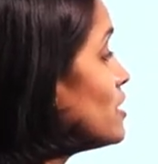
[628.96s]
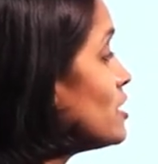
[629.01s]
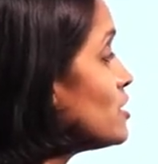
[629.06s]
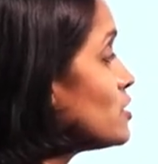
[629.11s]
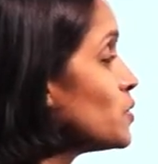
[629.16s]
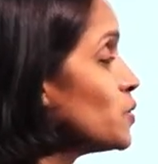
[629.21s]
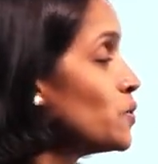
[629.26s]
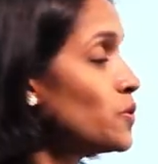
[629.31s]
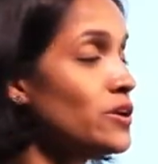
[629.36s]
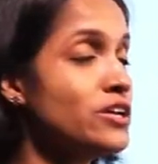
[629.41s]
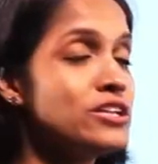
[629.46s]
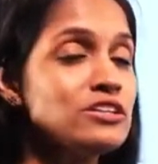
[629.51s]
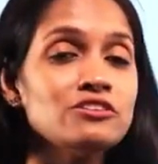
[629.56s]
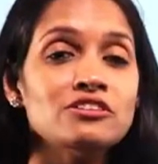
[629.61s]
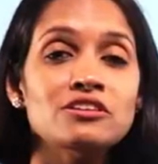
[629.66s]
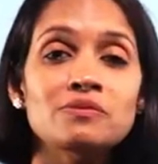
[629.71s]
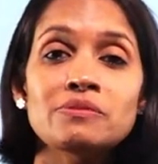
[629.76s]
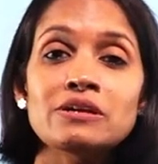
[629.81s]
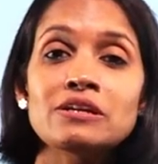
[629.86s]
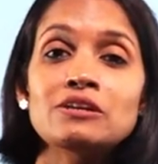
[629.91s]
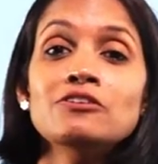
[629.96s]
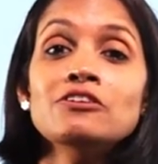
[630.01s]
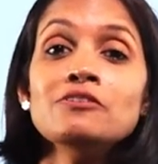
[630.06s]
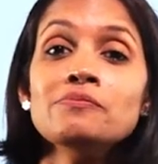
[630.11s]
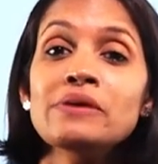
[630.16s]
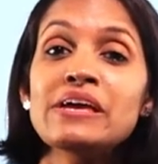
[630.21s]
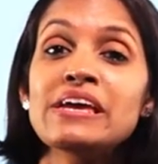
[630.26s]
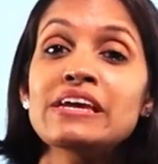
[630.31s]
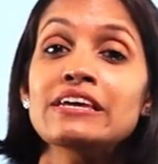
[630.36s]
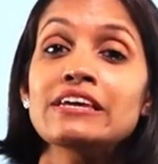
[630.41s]
will go into the balloon,
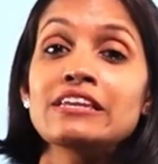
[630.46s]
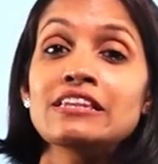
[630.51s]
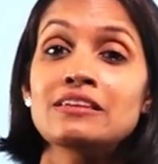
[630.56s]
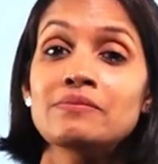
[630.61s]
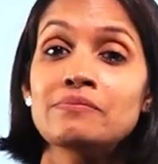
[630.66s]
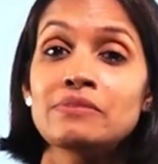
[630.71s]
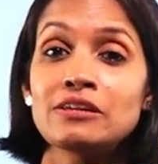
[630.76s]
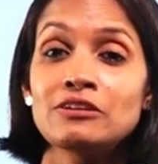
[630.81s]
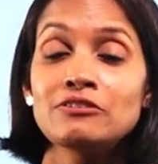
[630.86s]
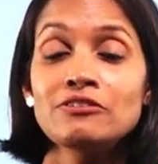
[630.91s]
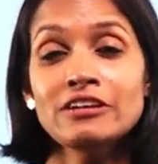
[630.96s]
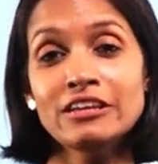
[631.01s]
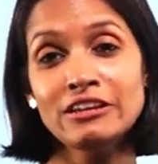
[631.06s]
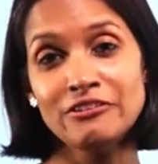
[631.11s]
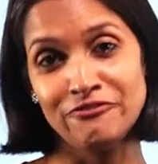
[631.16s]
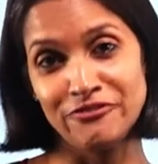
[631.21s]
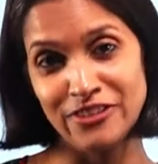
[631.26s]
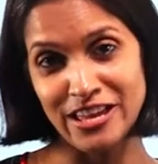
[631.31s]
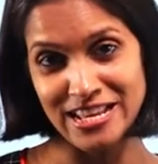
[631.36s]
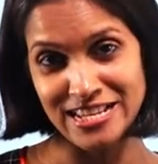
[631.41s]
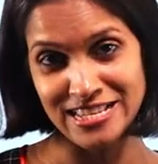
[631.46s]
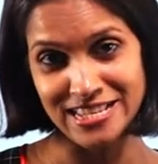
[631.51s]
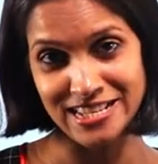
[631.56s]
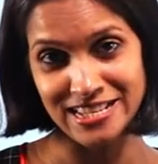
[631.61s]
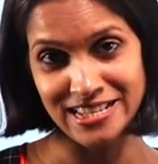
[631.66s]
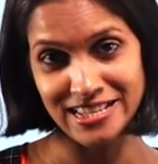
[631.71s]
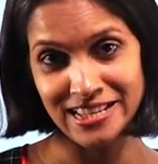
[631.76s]
making the balloon inflated.